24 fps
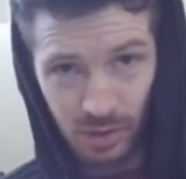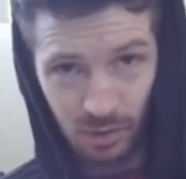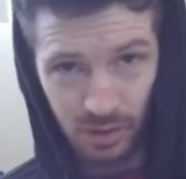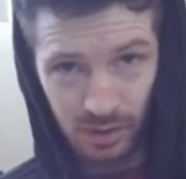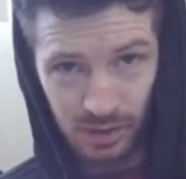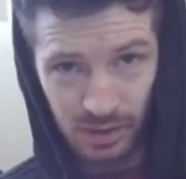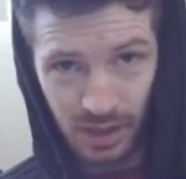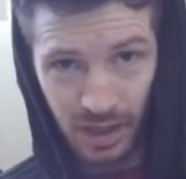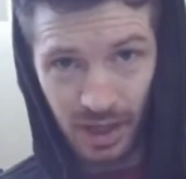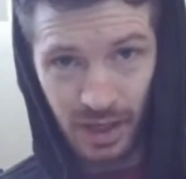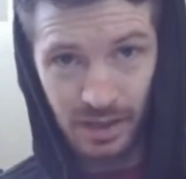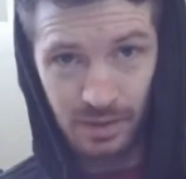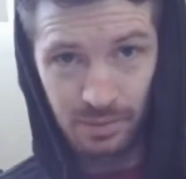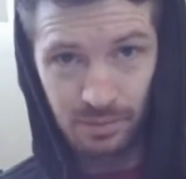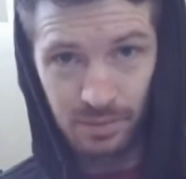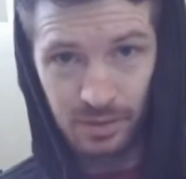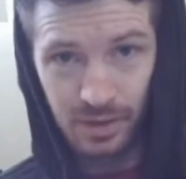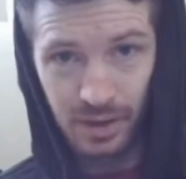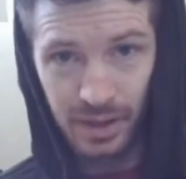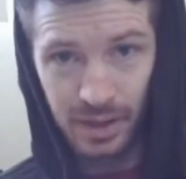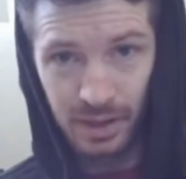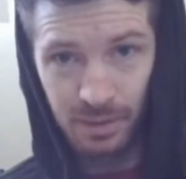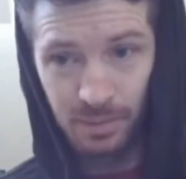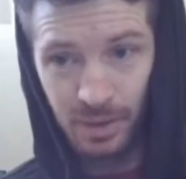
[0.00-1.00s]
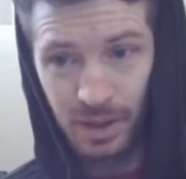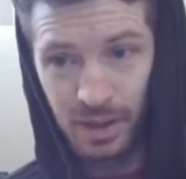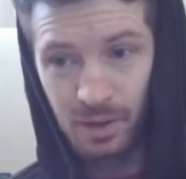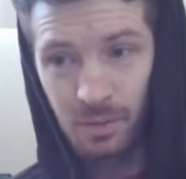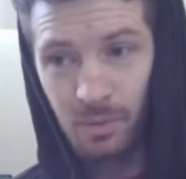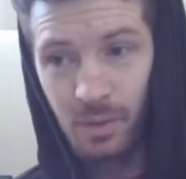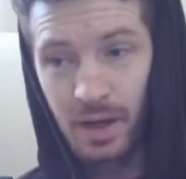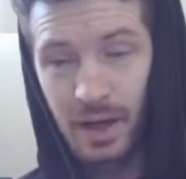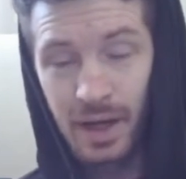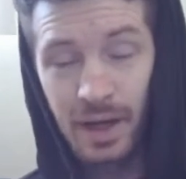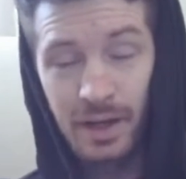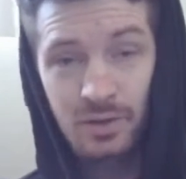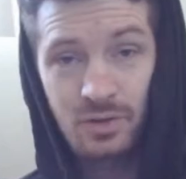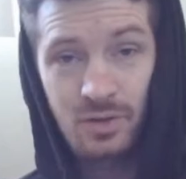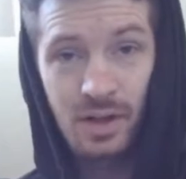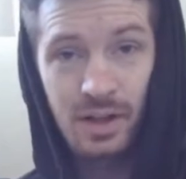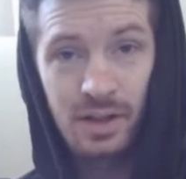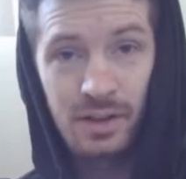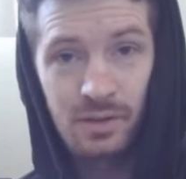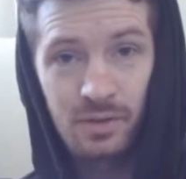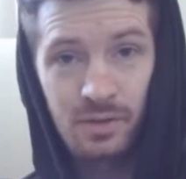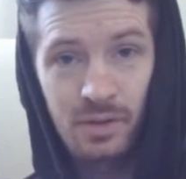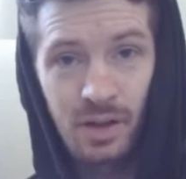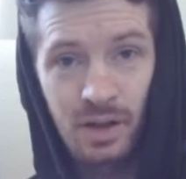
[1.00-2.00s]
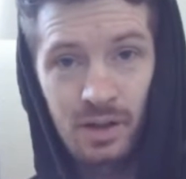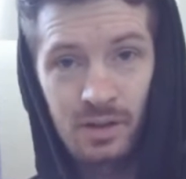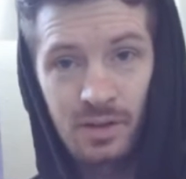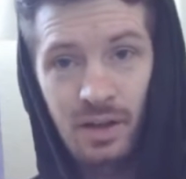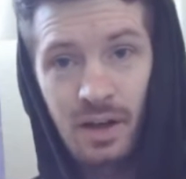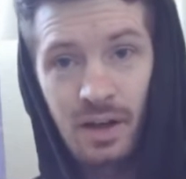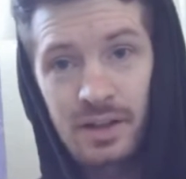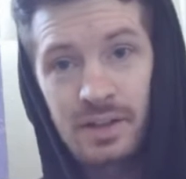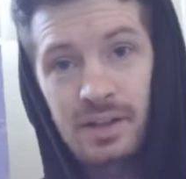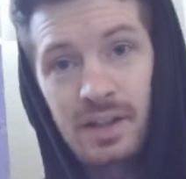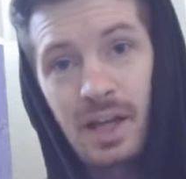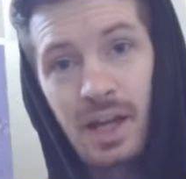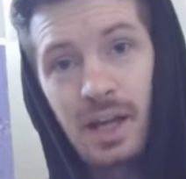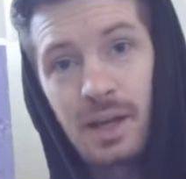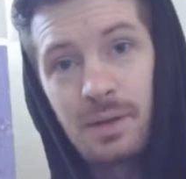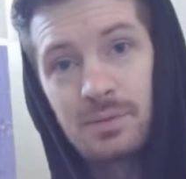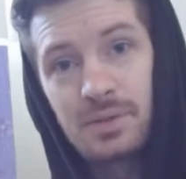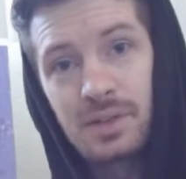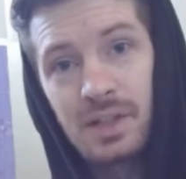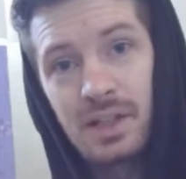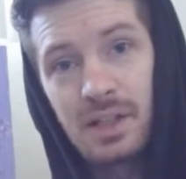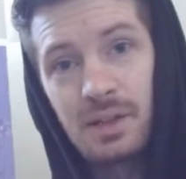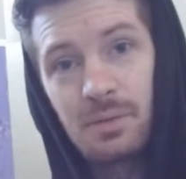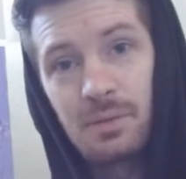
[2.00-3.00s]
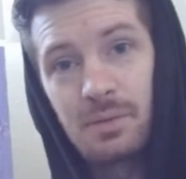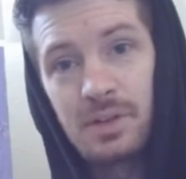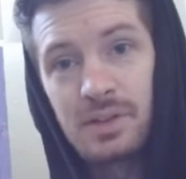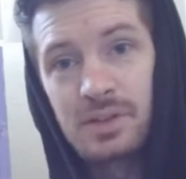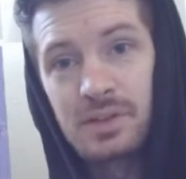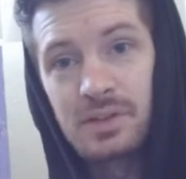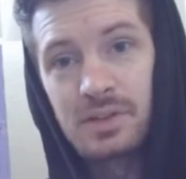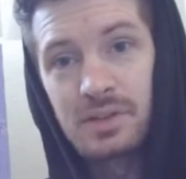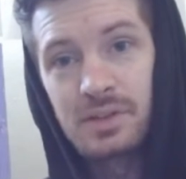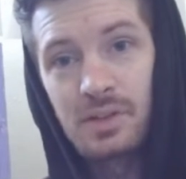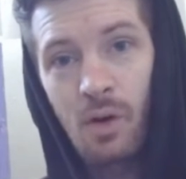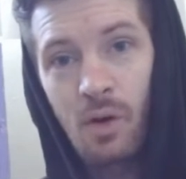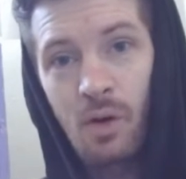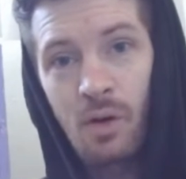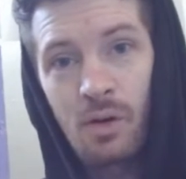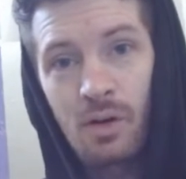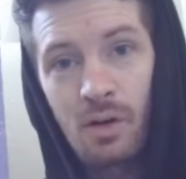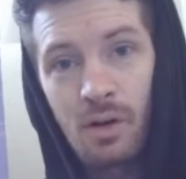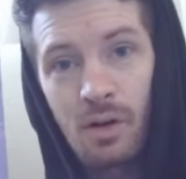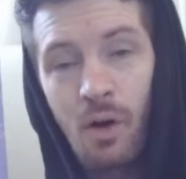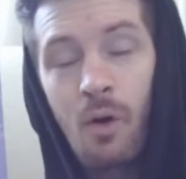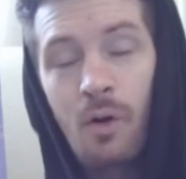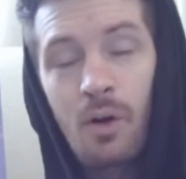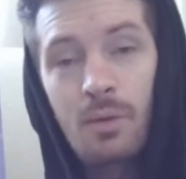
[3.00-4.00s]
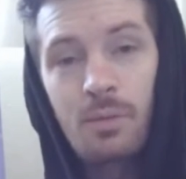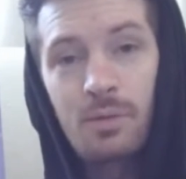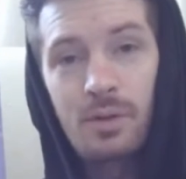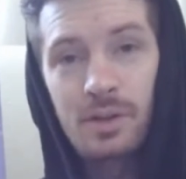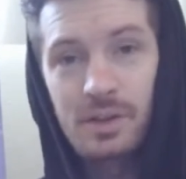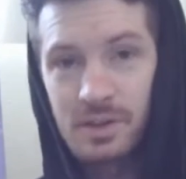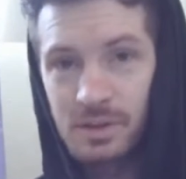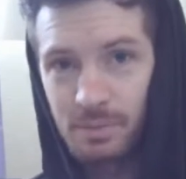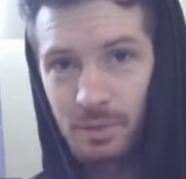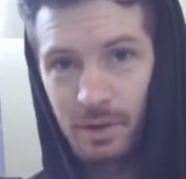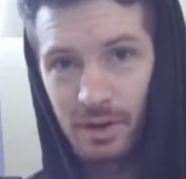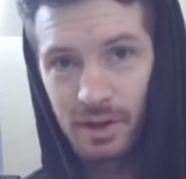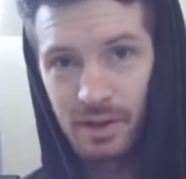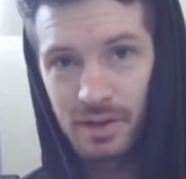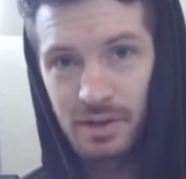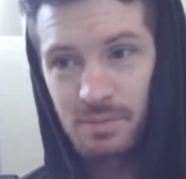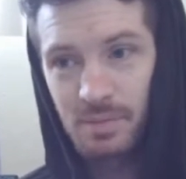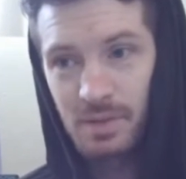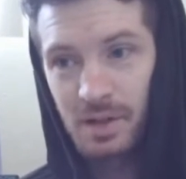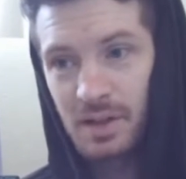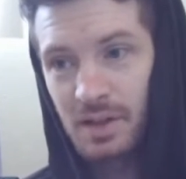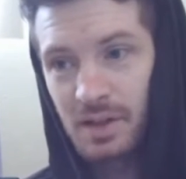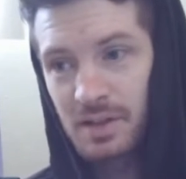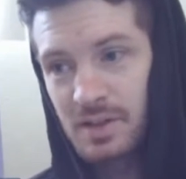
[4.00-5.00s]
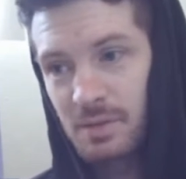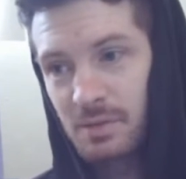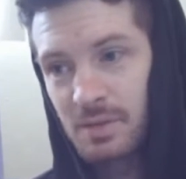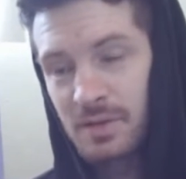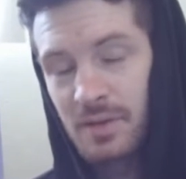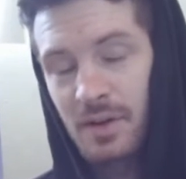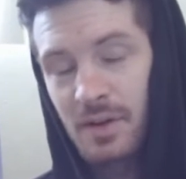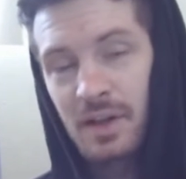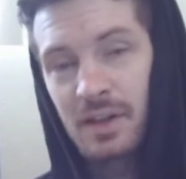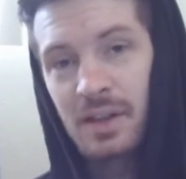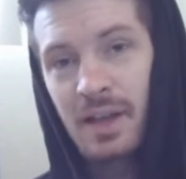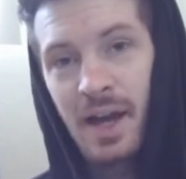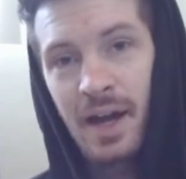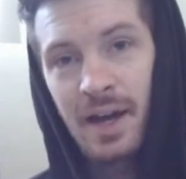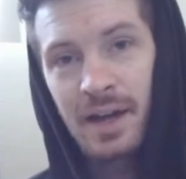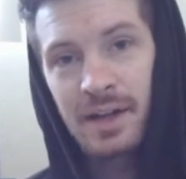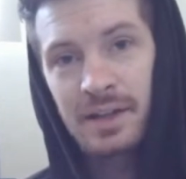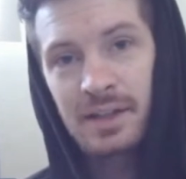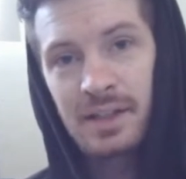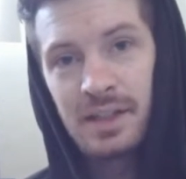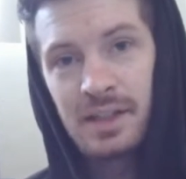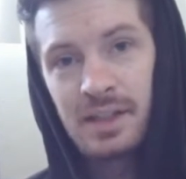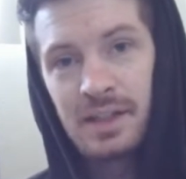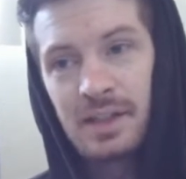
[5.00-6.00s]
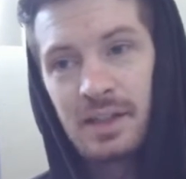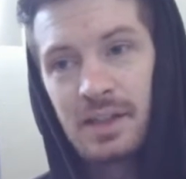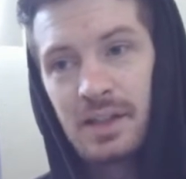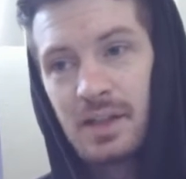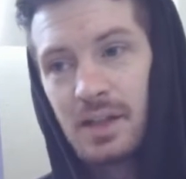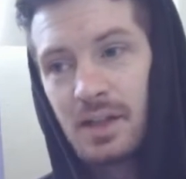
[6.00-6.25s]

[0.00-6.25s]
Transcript: go online and play. By the way, I tried 3 online games, and it was a horrible experience because it was very laggy.